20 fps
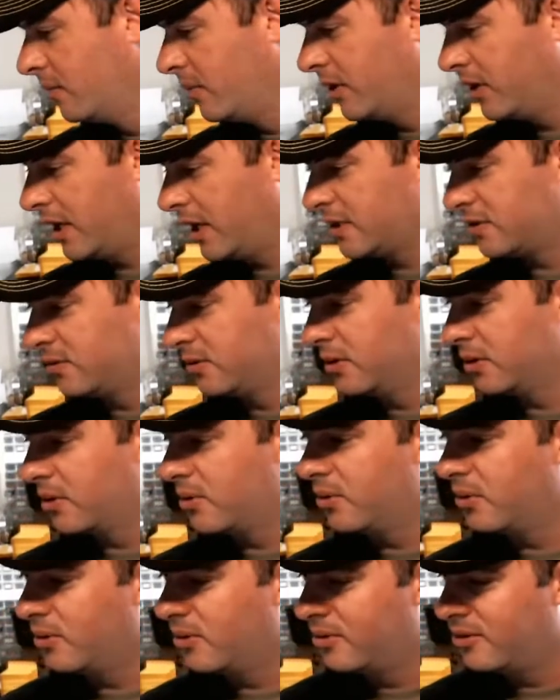But that's really
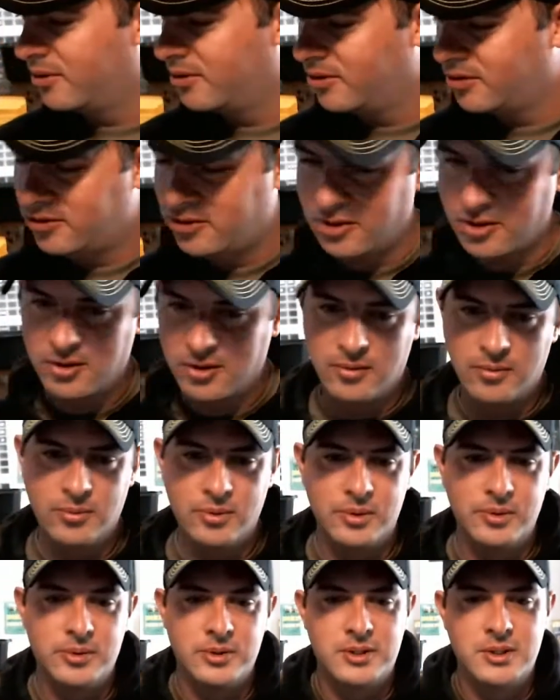cool. So
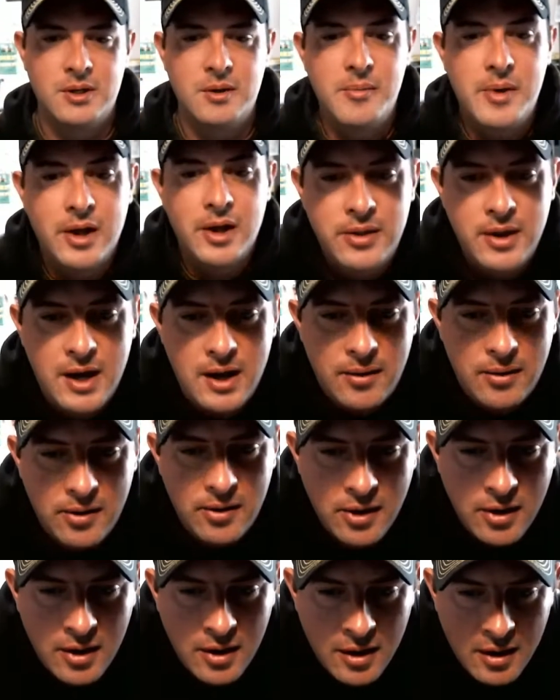we'll see about that
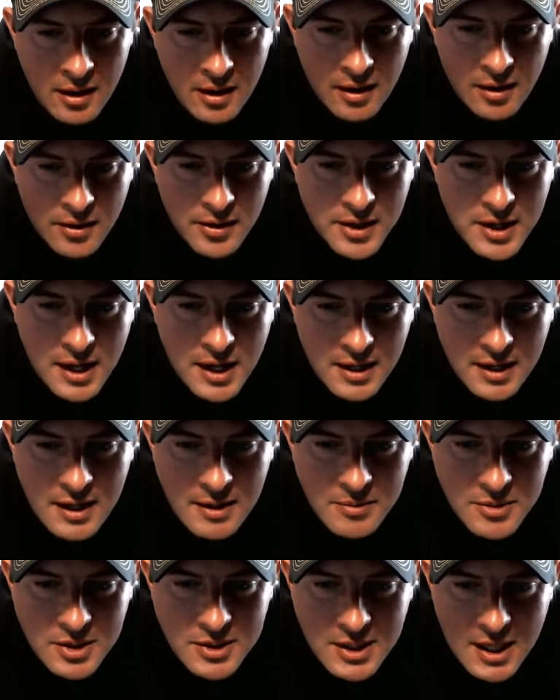one. Can't
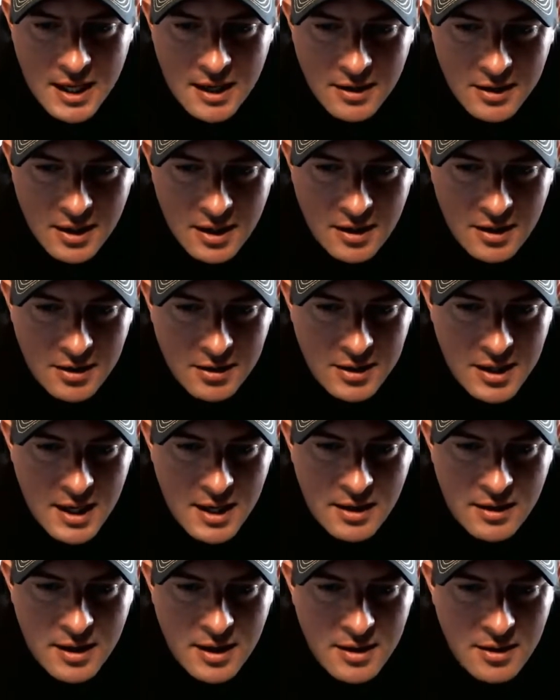keep this alligator
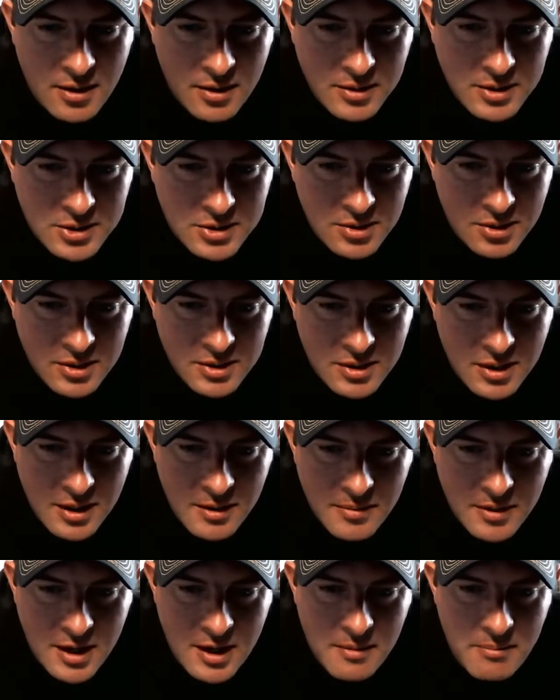down. I know it was short
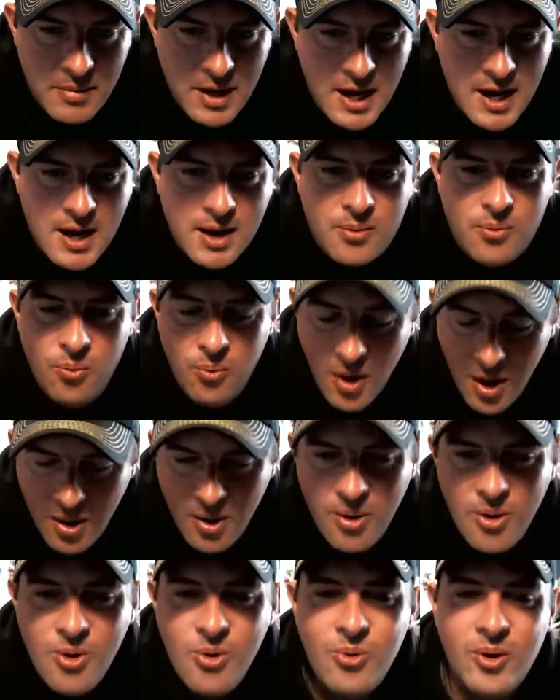term, but I'm back.
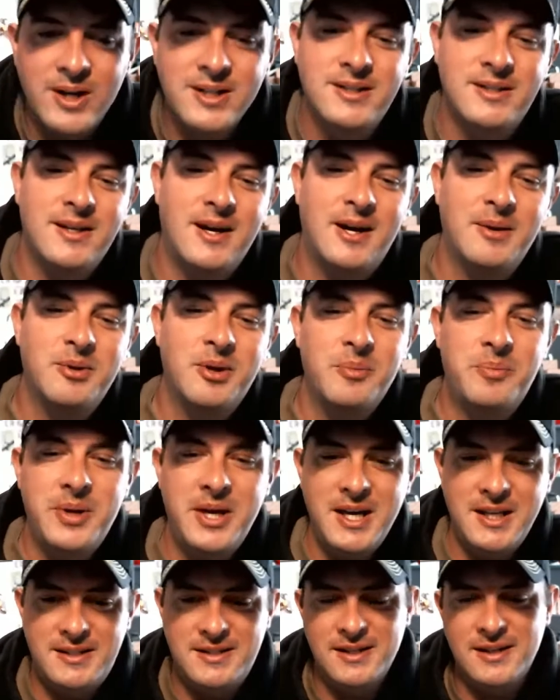Woo! What's up, the
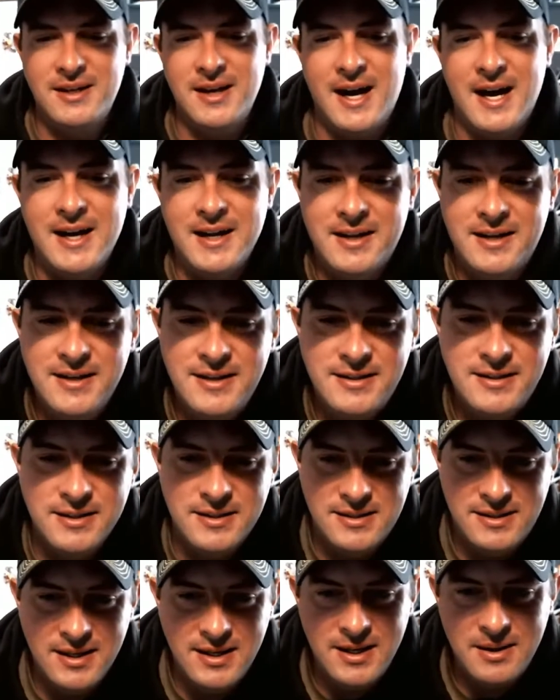pizza guy? Good
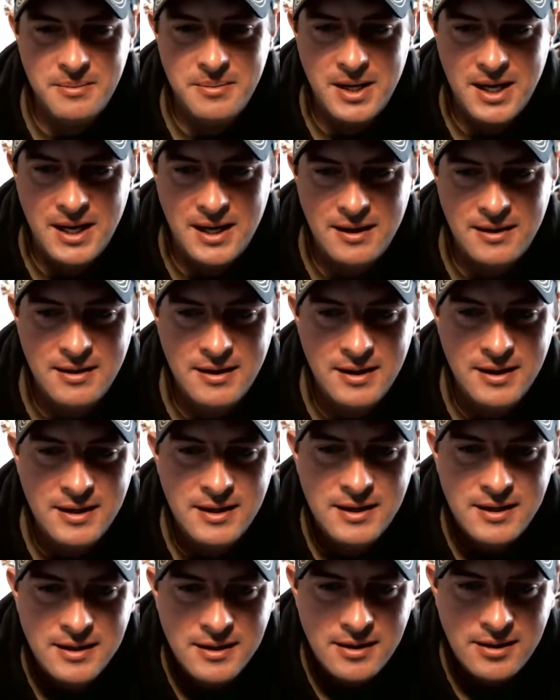to see you, man.
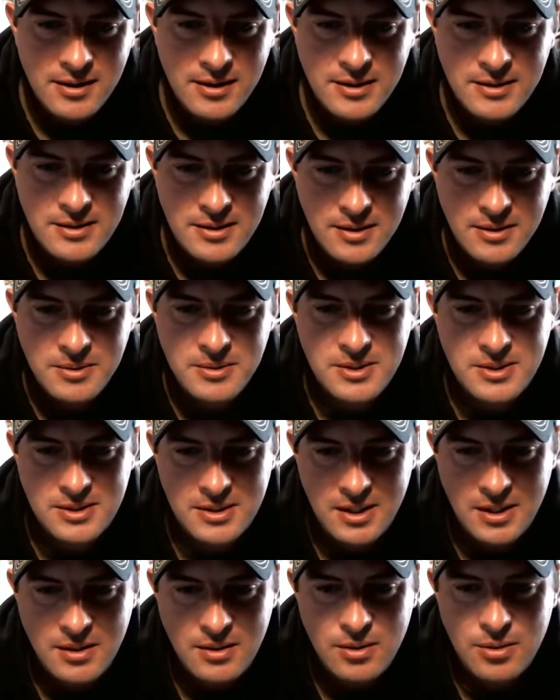Good to
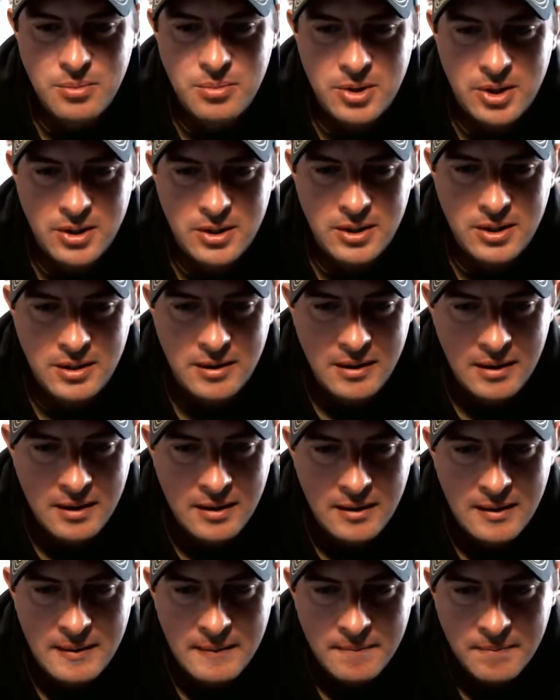see you, brother.
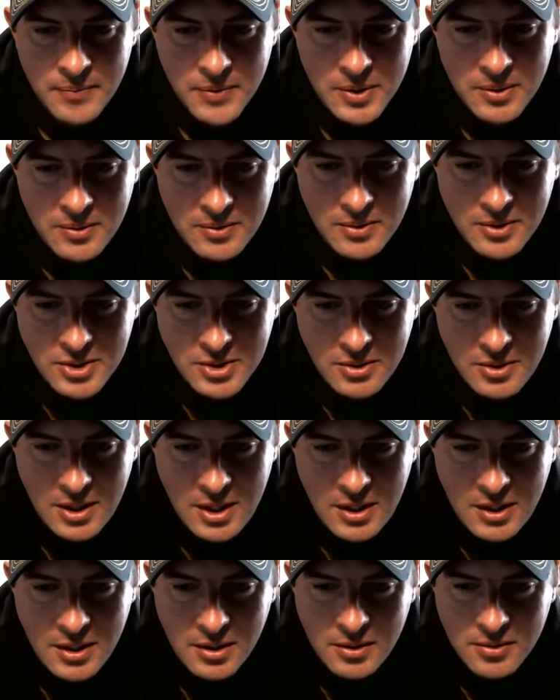Is you
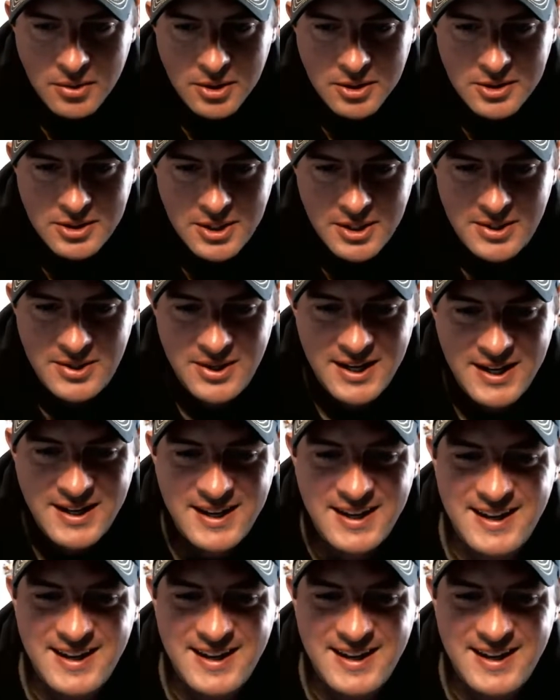eating grilled cheese?